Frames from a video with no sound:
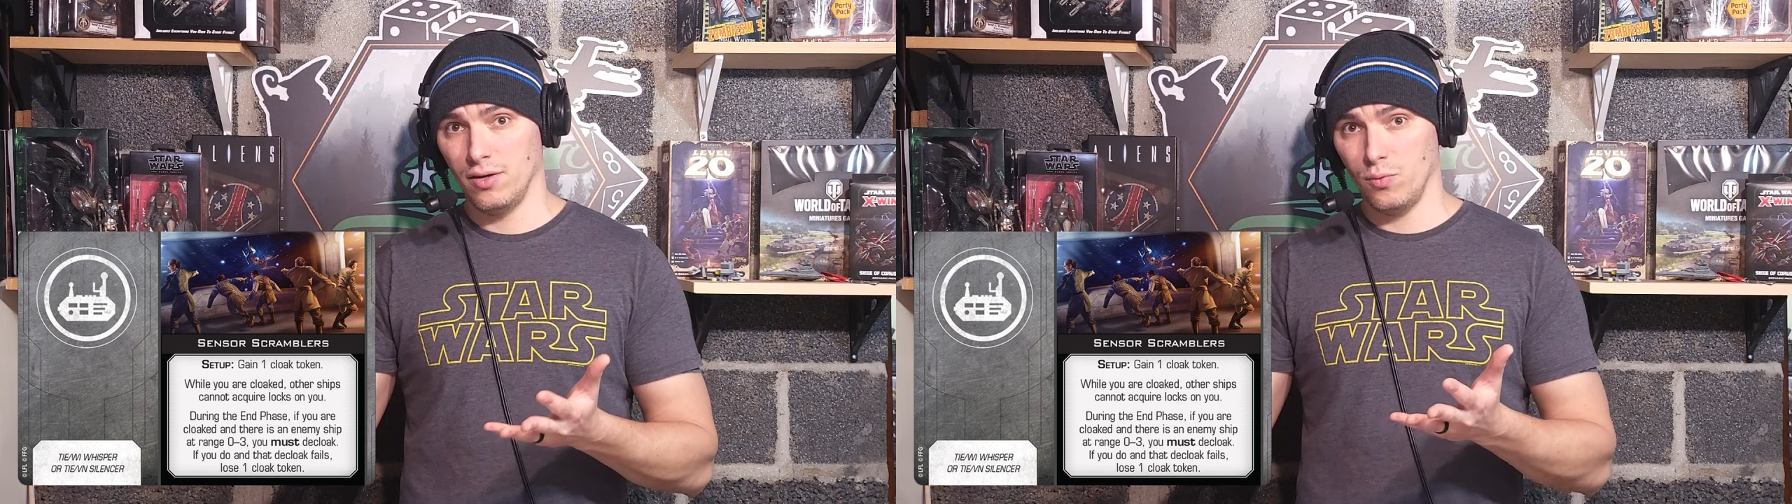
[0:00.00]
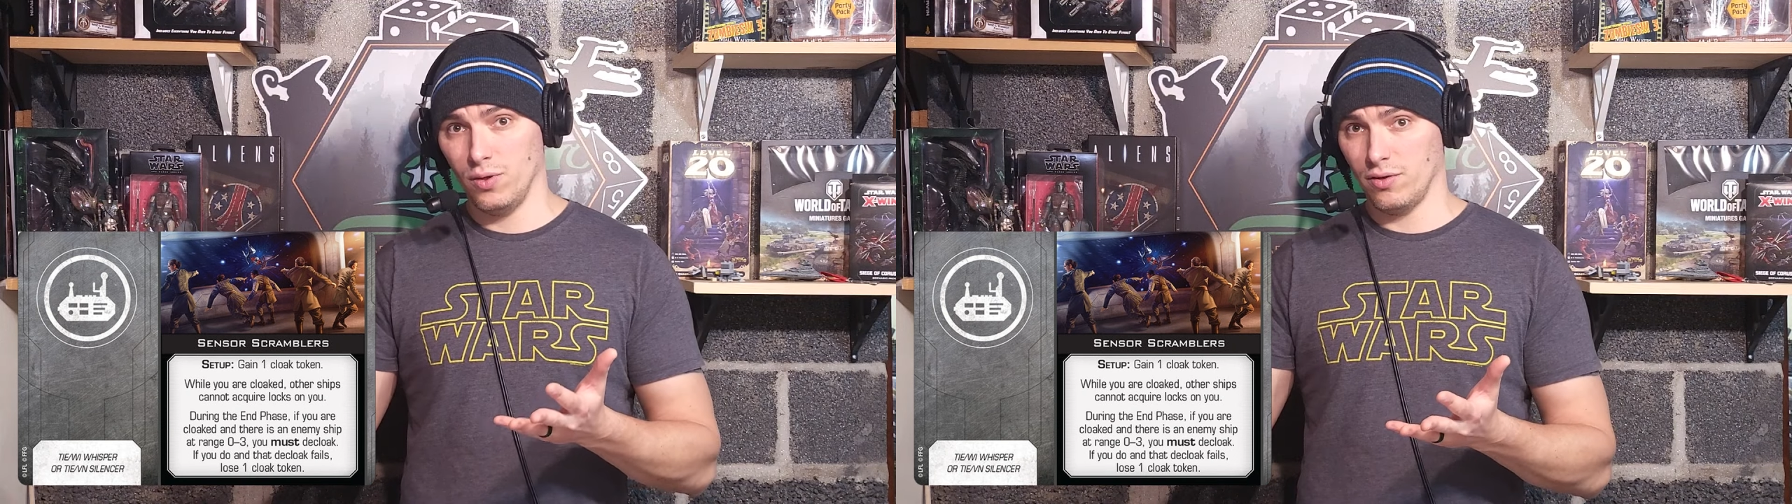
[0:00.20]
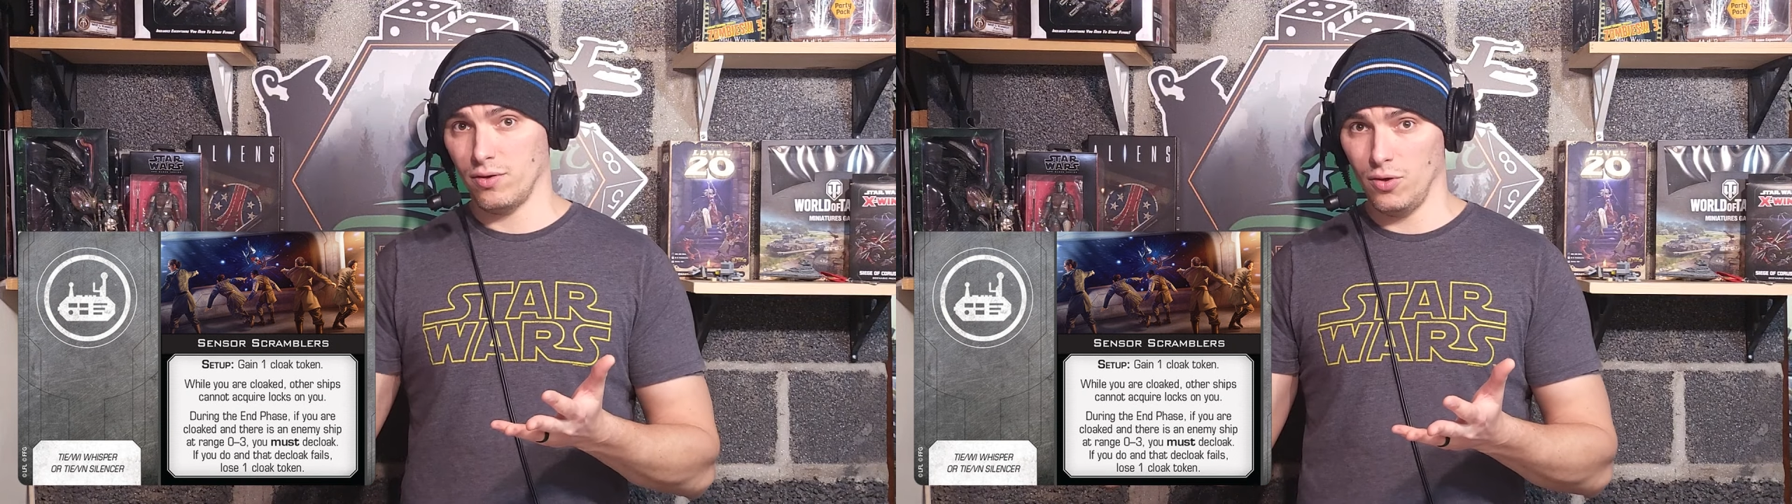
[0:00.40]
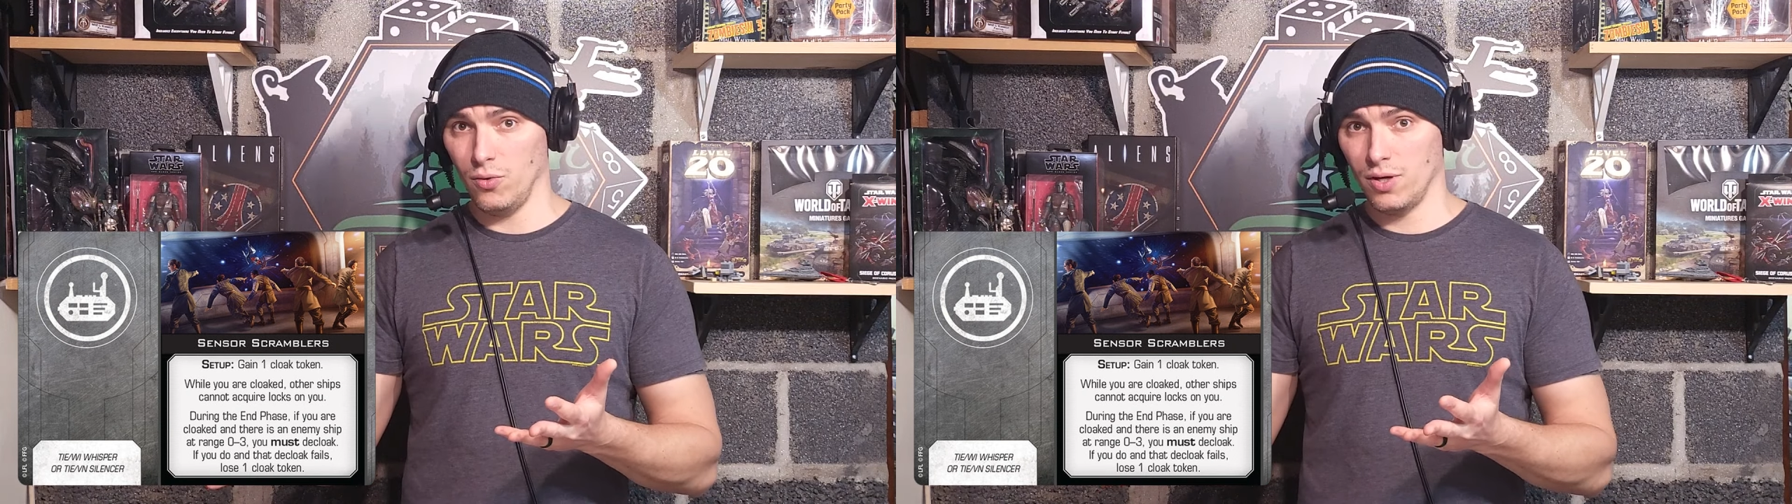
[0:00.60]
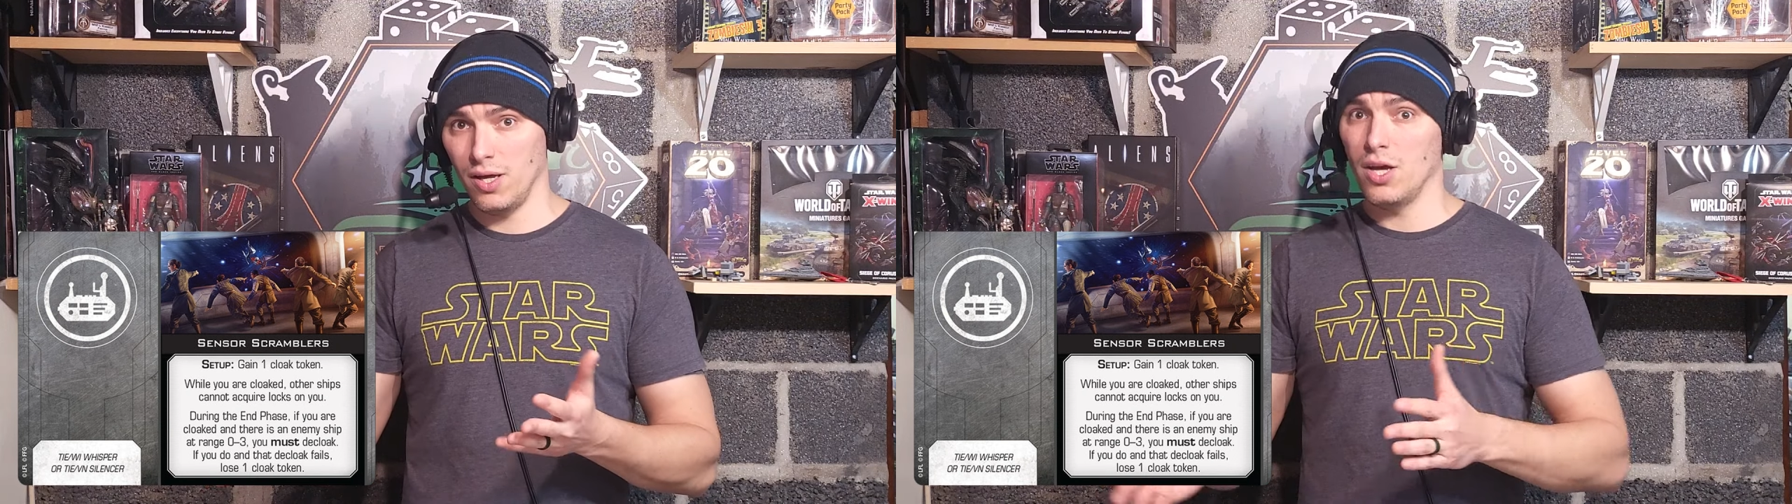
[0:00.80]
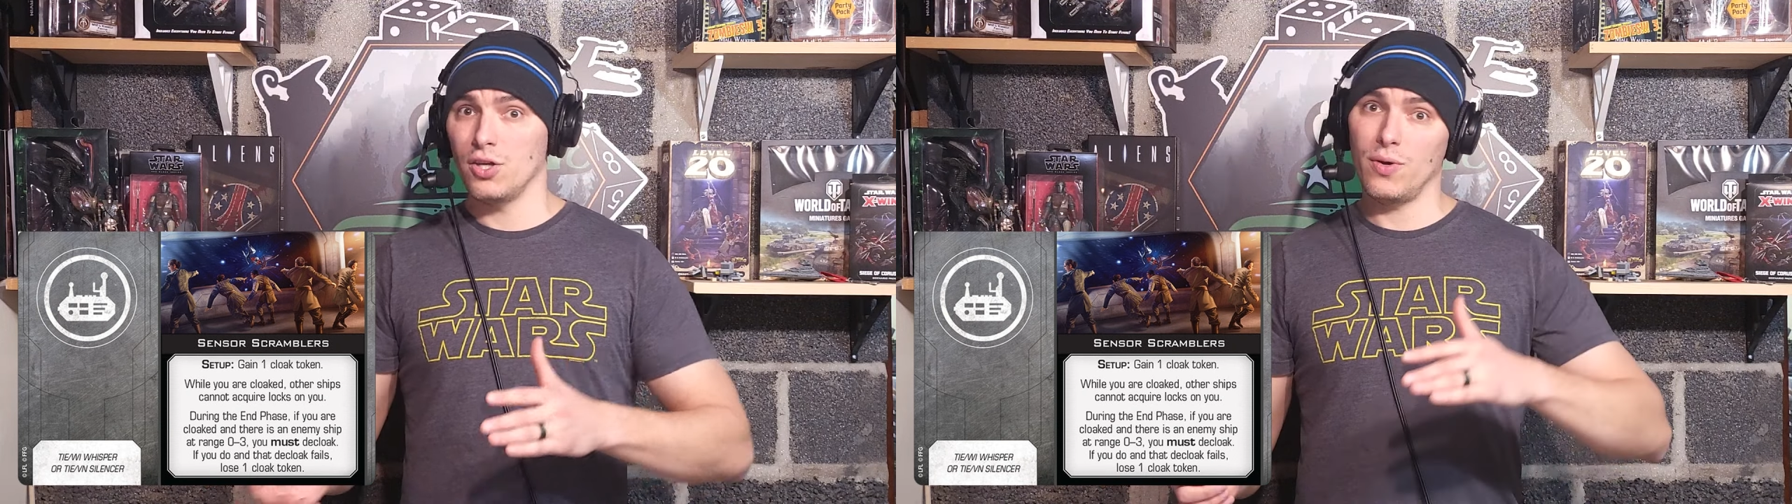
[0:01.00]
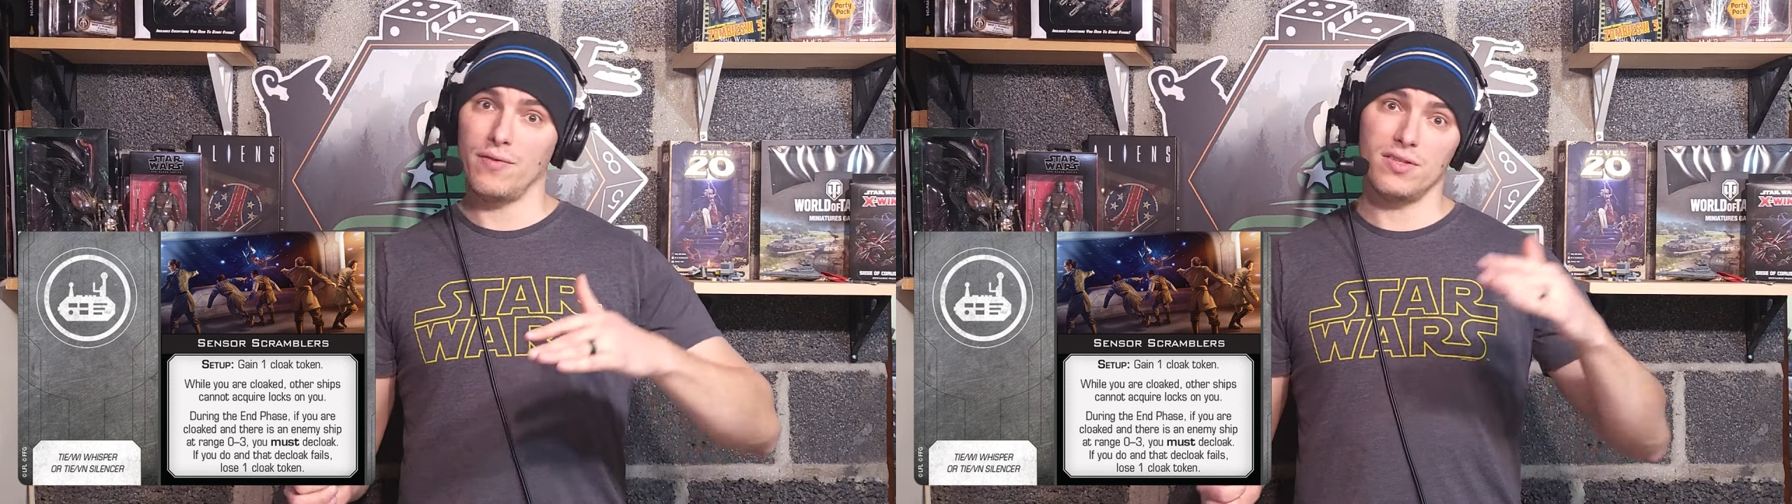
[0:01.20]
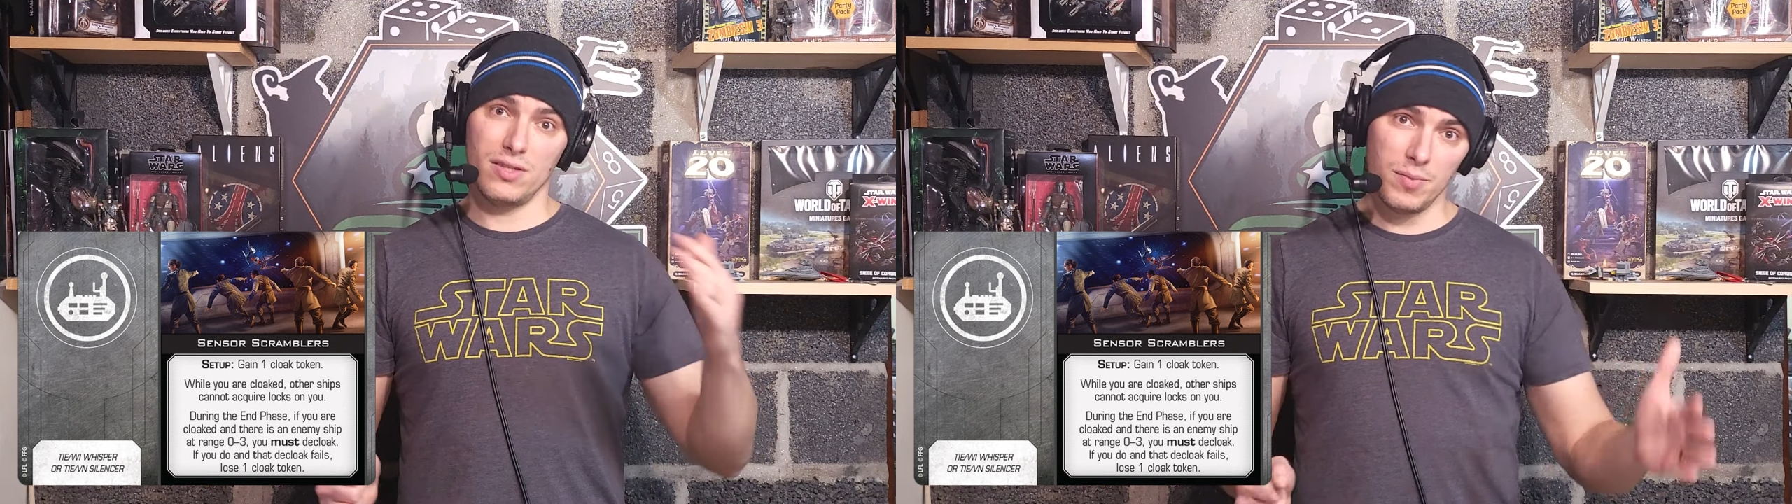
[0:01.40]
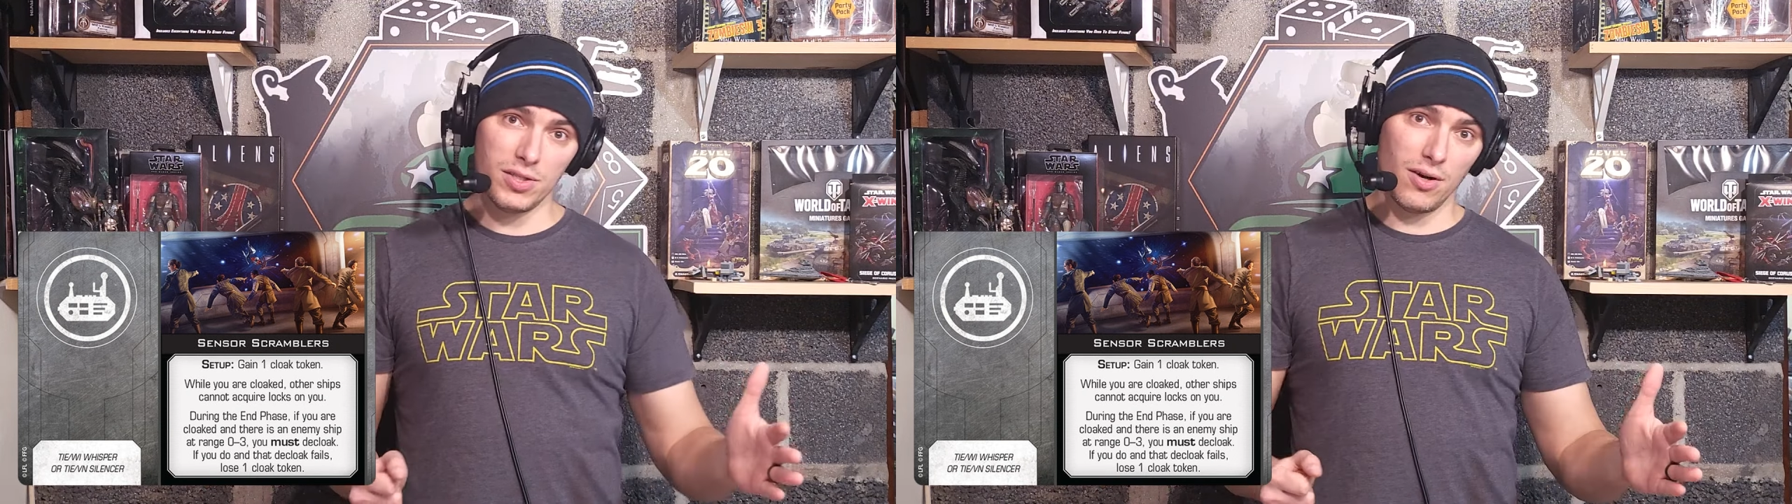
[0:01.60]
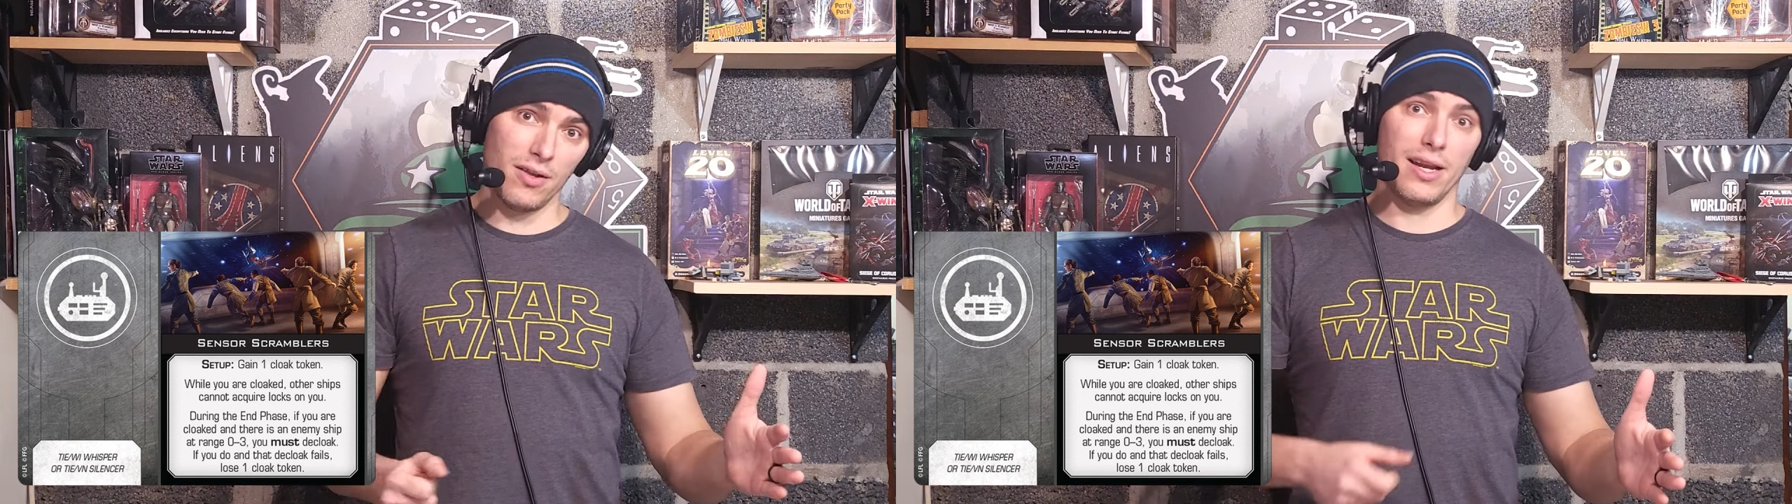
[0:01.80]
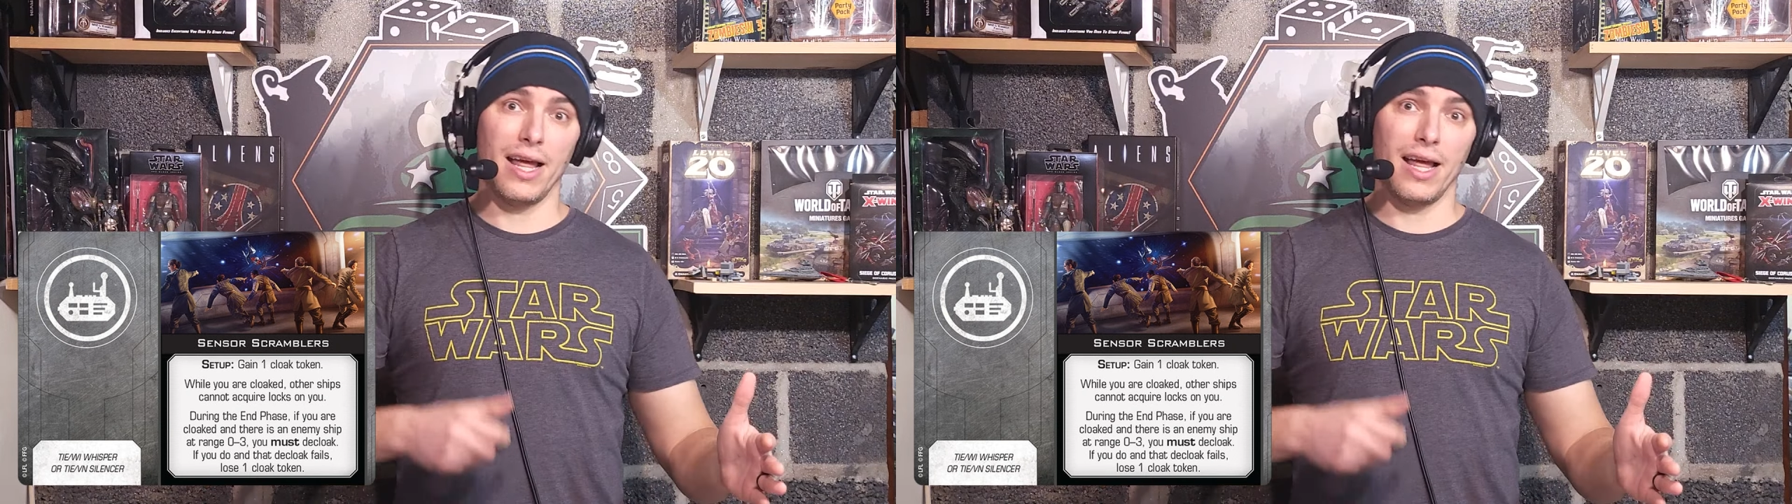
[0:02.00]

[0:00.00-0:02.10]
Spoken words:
with the cloak. You have the scimitar that